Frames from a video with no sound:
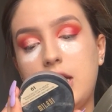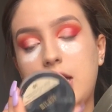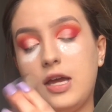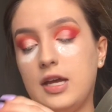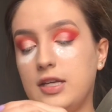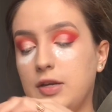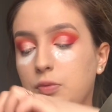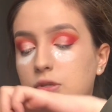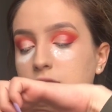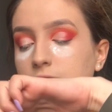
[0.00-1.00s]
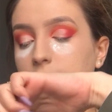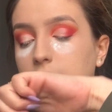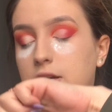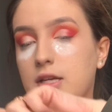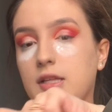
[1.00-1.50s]
and it wasn't
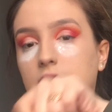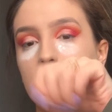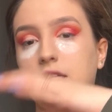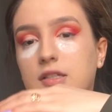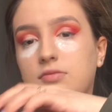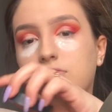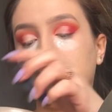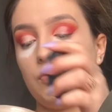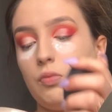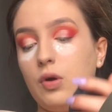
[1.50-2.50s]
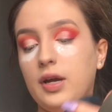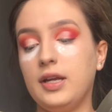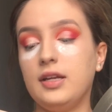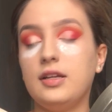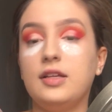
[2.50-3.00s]
very like
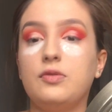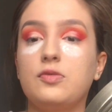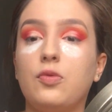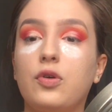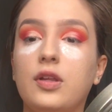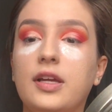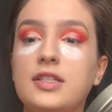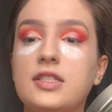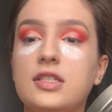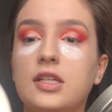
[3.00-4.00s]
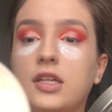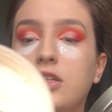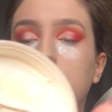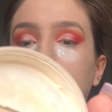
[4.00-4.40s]
white, it was more like skin